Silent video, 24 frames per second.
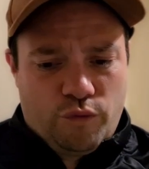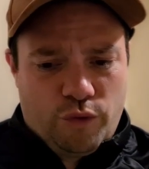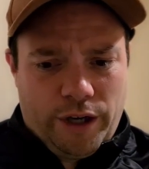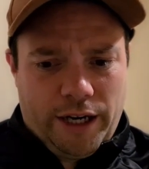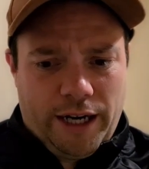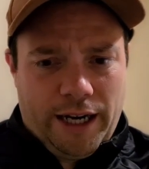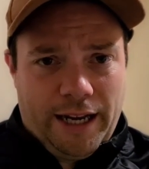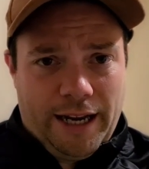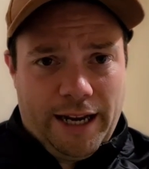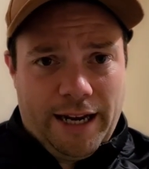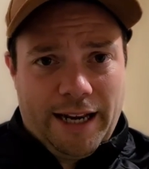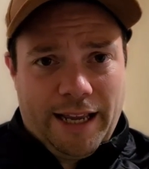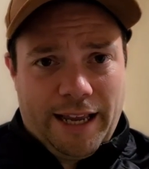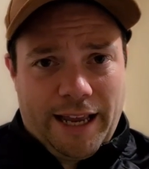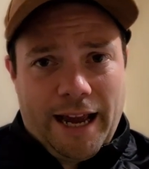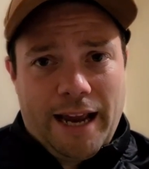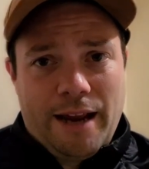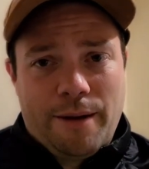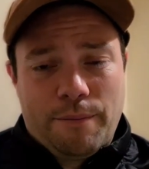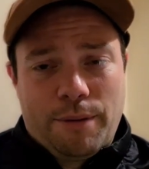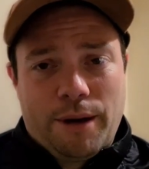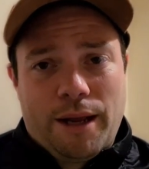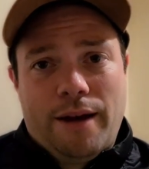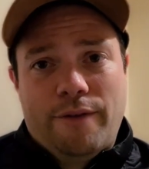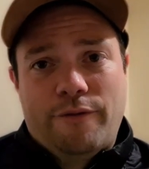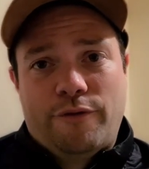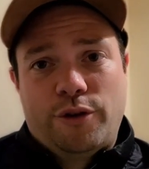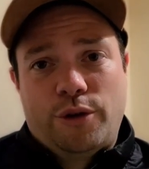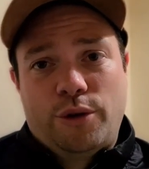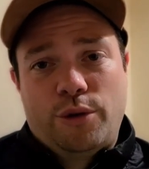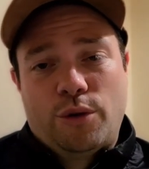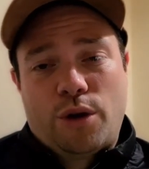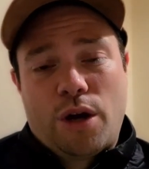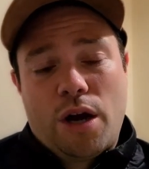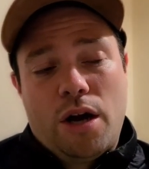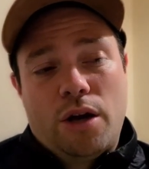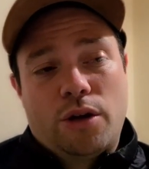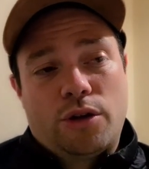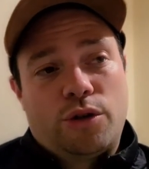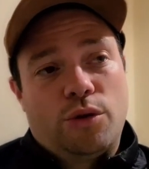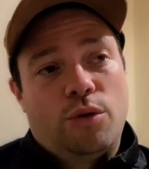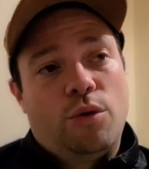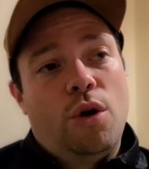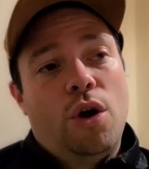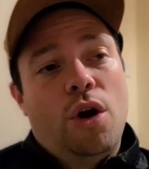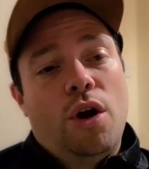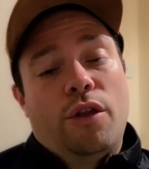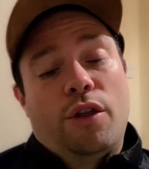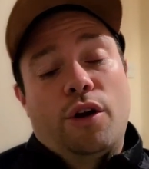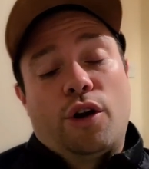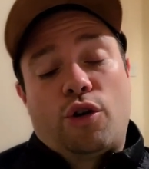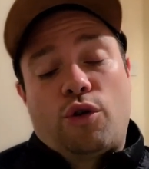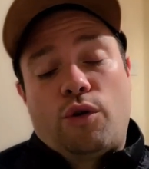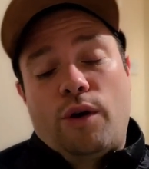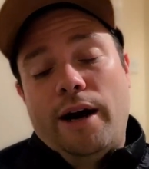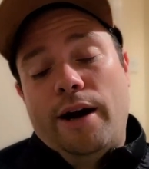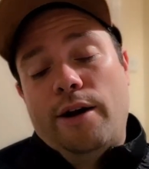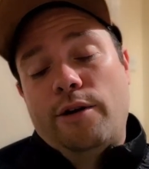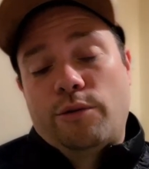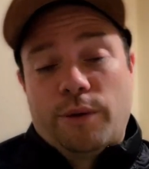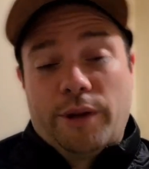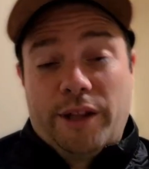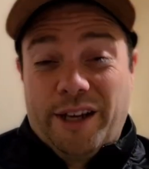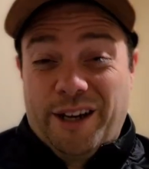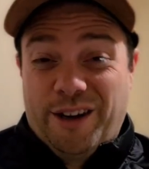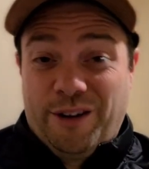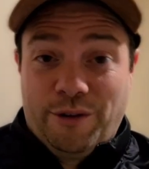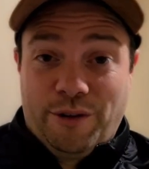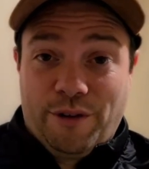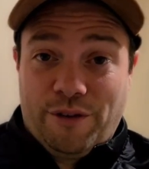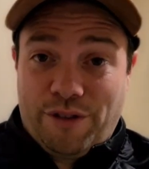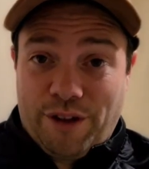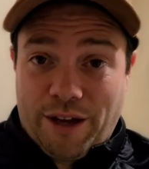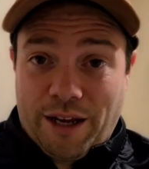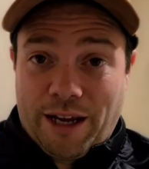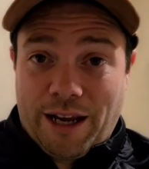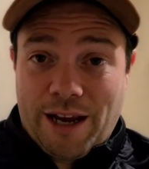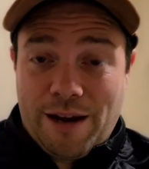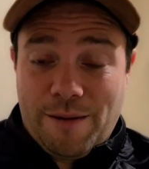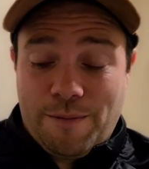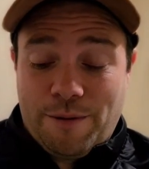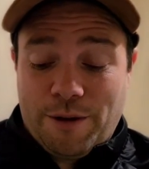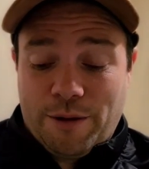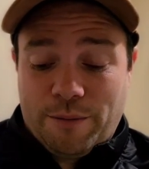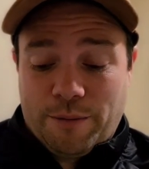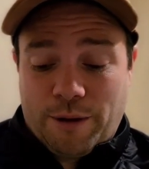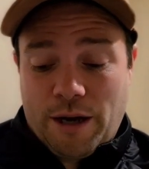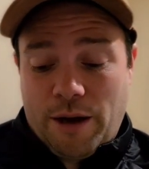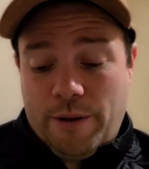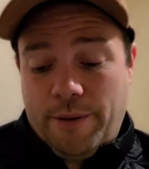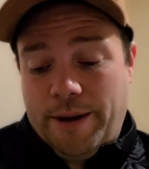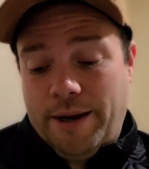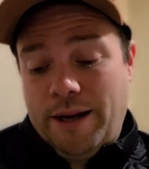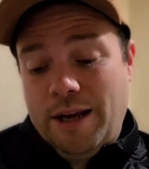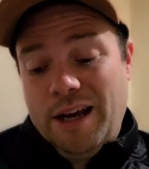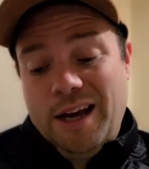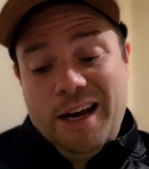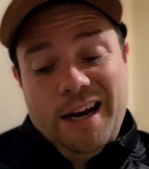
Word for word: really any game plan for Newcastle. The crowd were the only thing keeping them going.